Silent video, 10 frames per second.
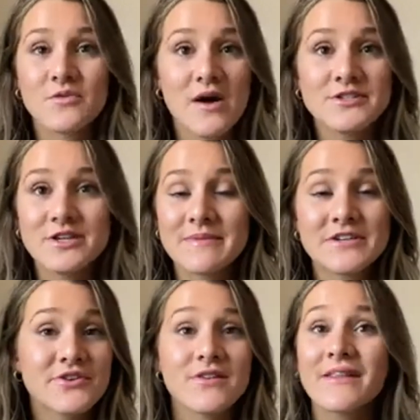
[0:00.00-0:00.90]
watching. Make
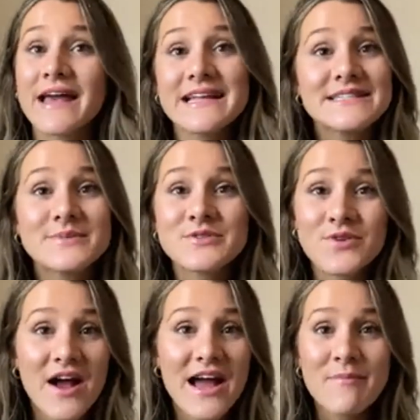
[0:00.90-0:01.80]
sure to like and
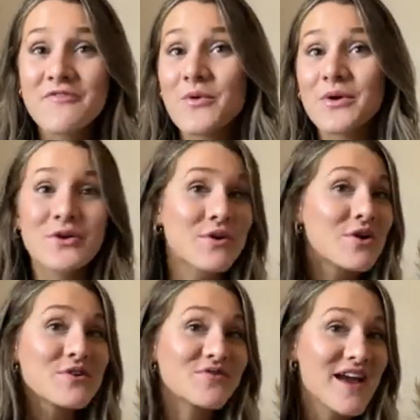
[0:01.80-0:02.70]
subscribe if you want to grow
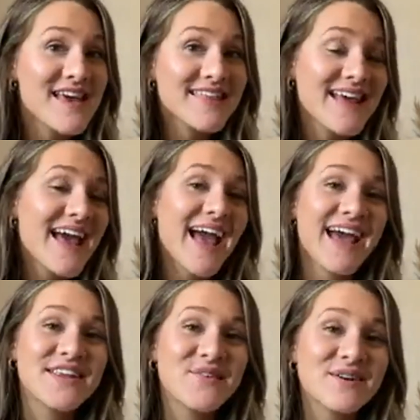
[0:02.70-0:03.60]
your faith
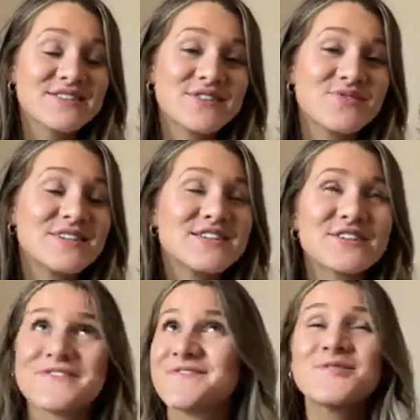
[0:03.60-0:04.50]
and you want to reach
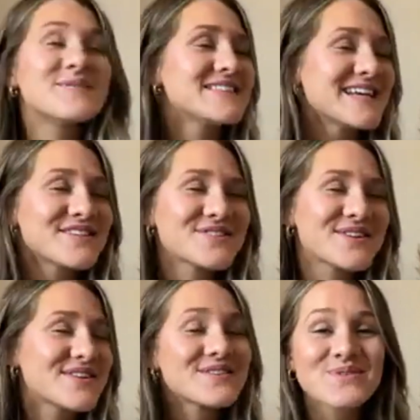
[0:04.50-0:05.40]
your full potential
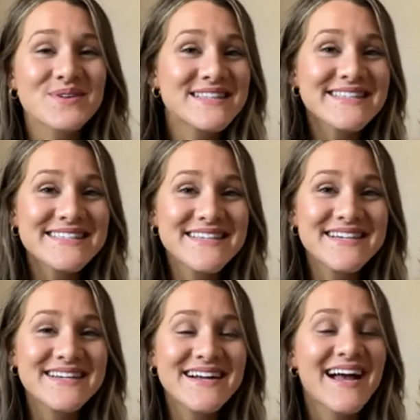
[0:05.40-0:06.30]
in the Lord this
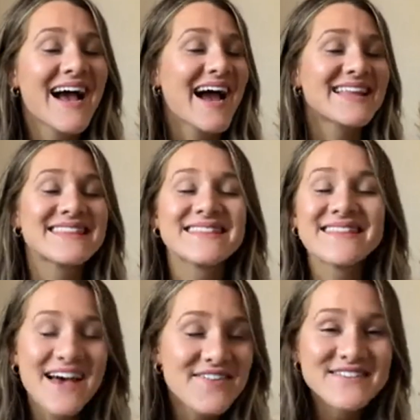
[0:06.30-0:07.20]
year. I'd
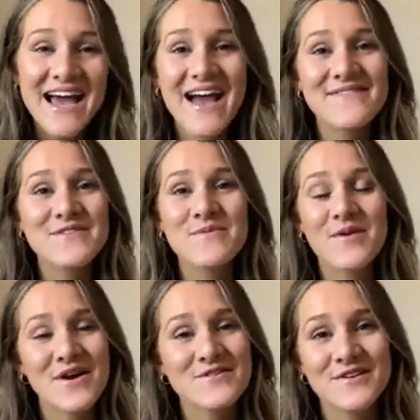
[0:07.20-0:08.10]
love to have you a
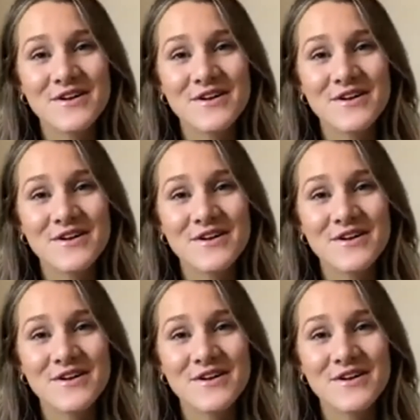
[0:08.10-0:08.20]
part of our